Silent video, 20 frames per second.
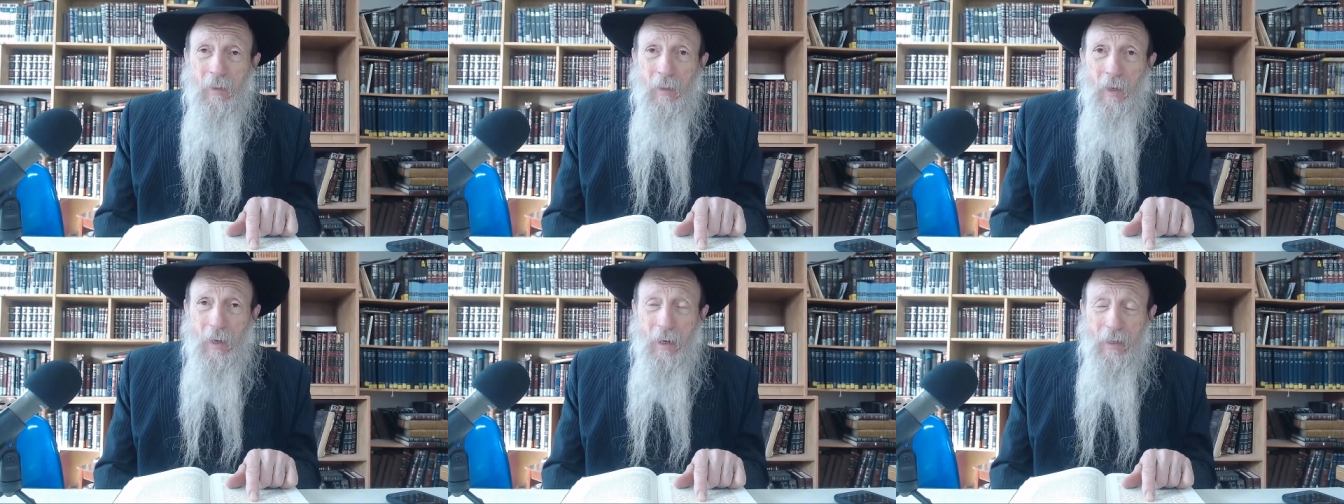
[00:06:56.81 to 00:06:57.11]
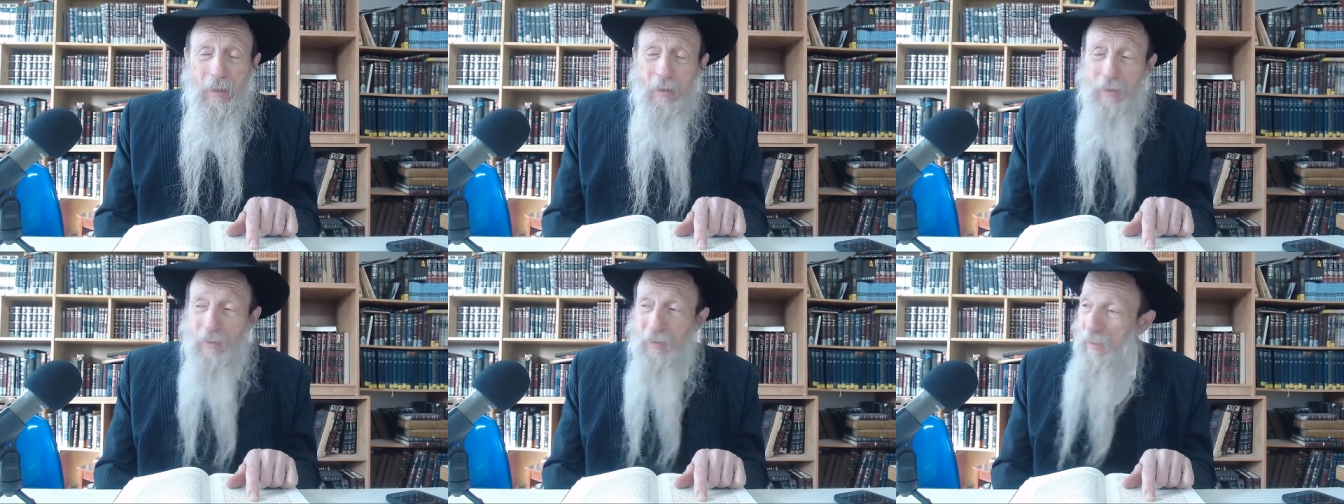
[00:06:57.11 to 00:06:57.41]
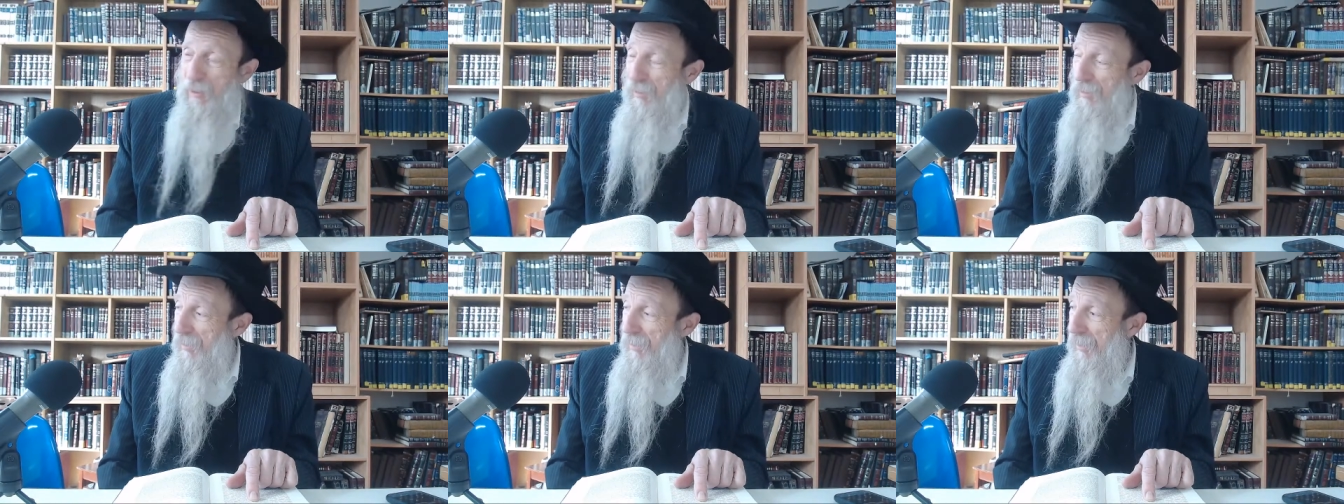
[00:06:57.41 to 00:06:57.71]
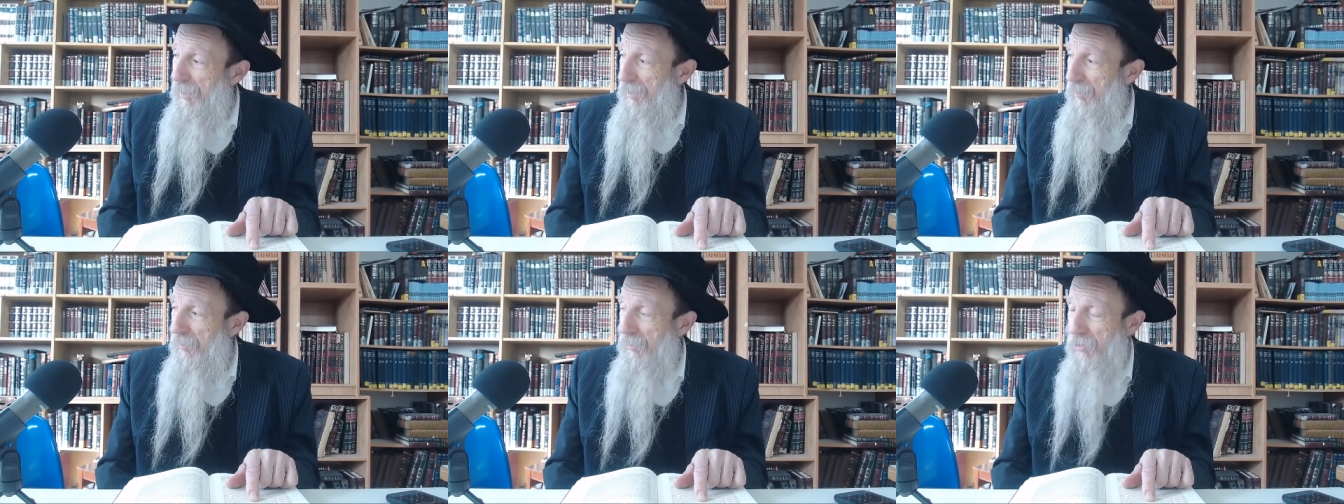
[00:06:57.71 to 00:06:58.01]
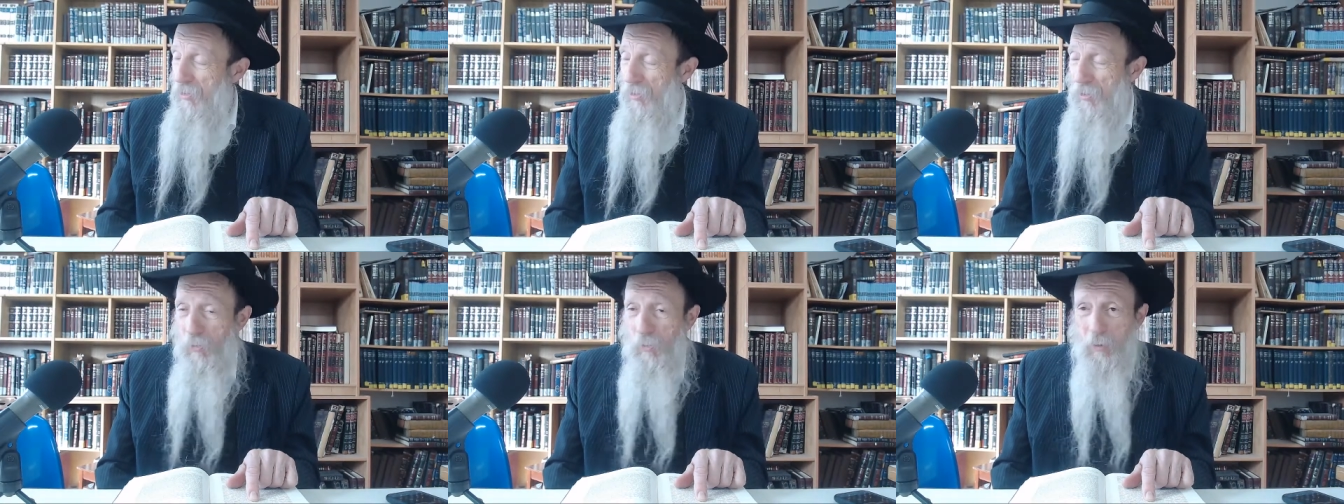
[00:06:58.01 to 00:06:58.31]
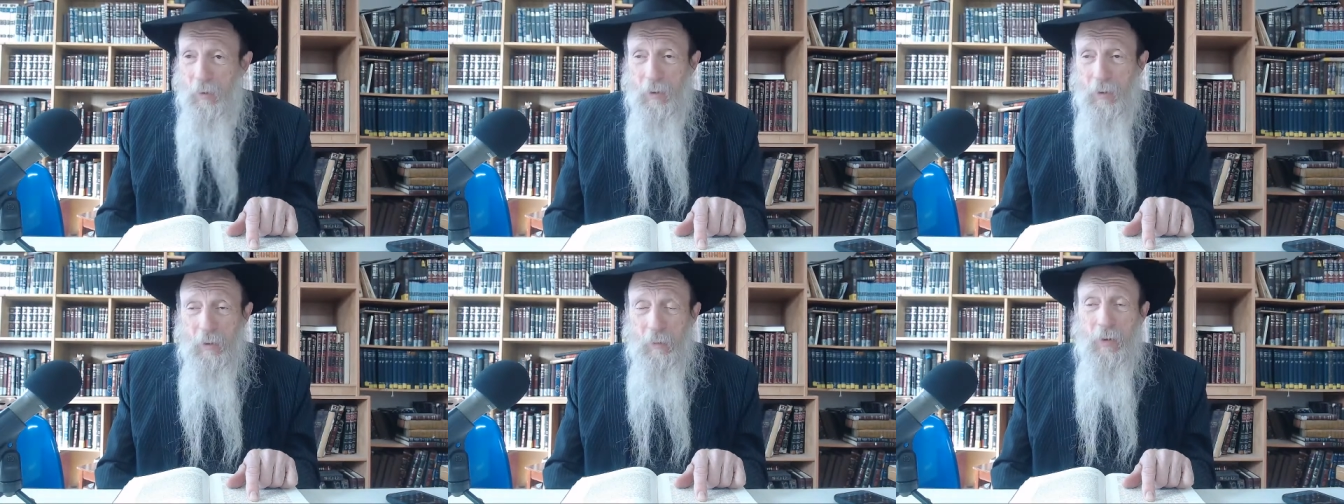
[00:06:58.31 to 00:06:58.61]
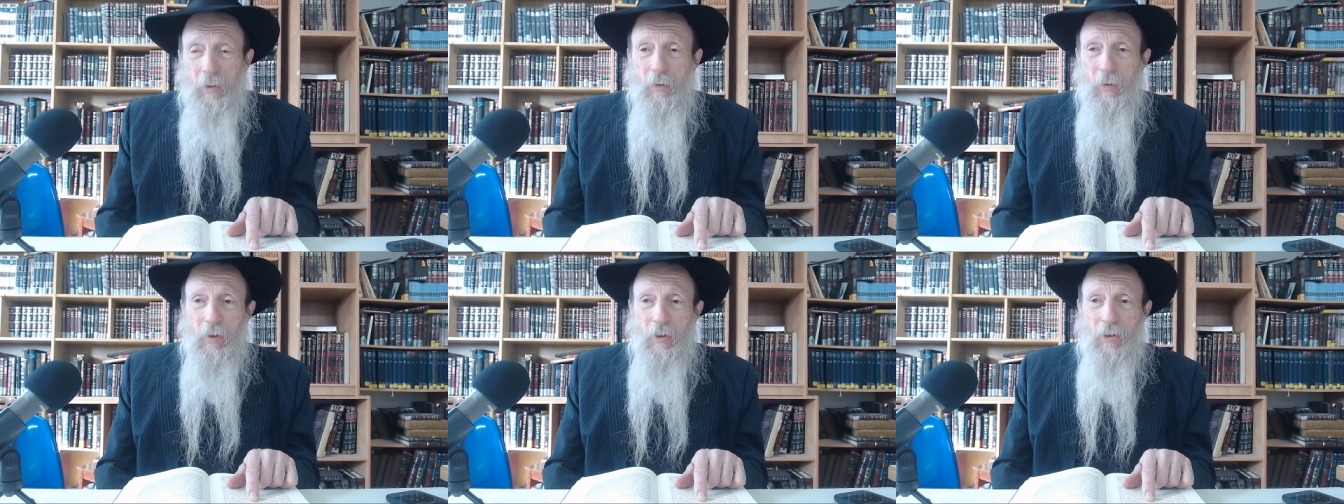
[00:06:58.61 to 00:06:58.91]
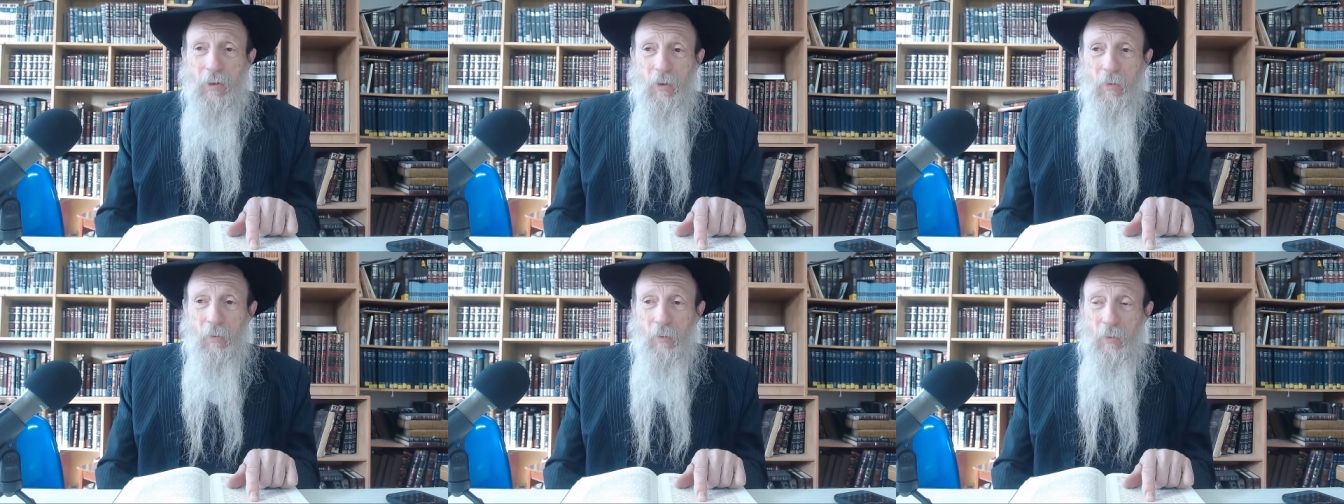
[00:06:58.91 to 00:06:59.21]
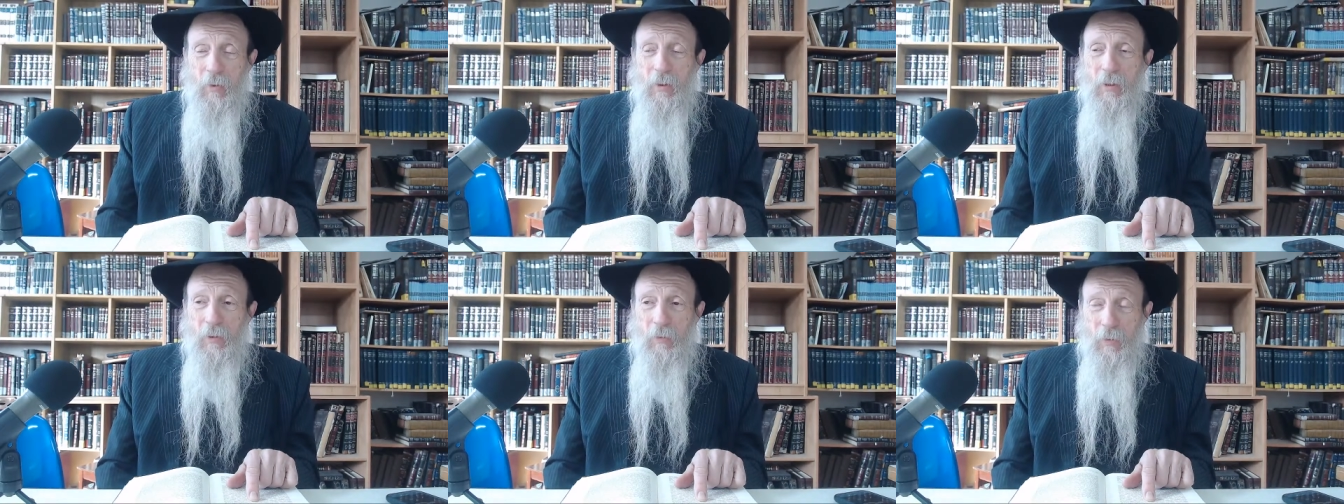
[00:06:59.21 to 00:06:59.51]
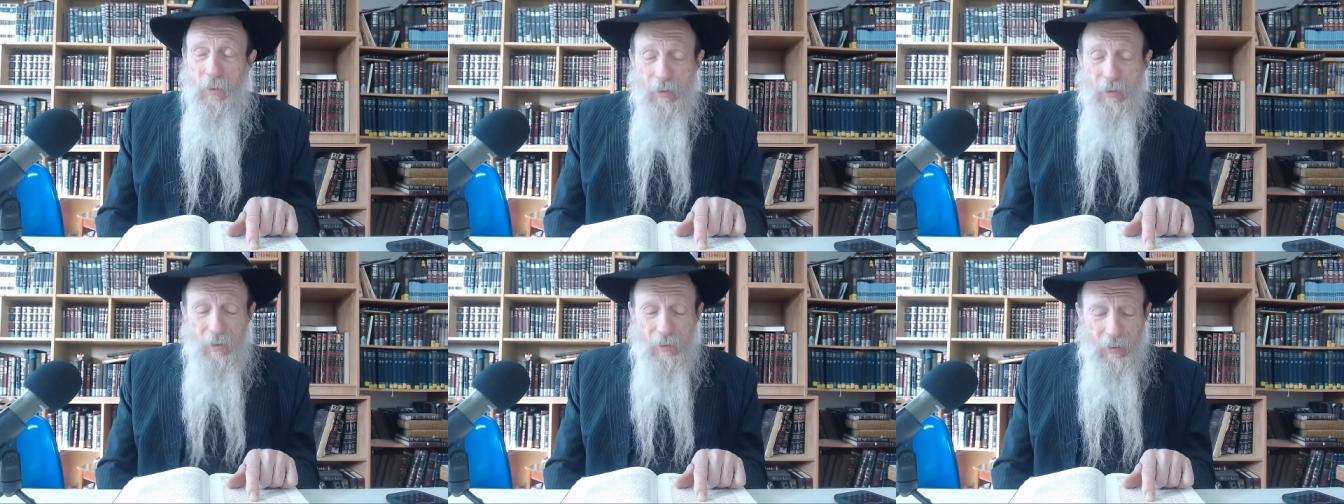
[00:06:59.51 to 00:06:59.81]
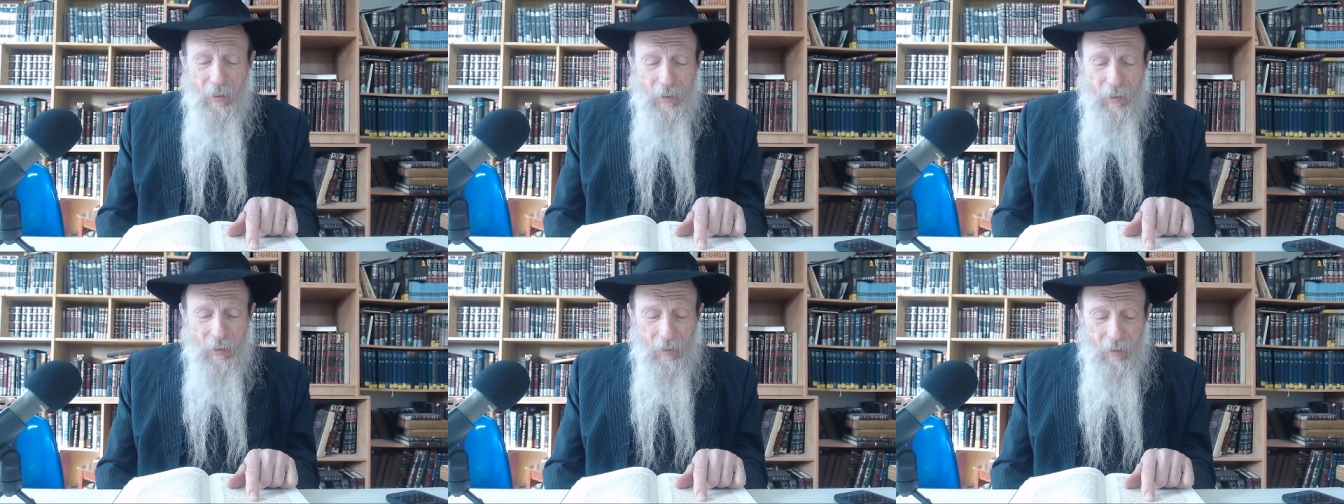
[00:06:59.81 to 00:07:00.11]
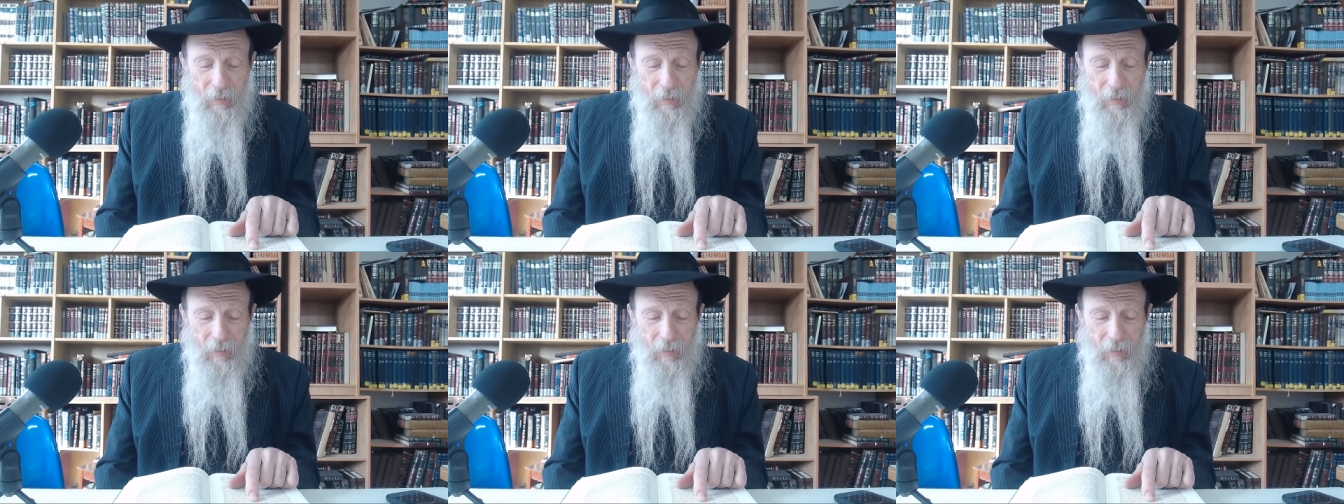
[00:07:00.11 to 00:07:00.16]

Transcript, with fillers: I didn't think of that. You really requested a really great thing.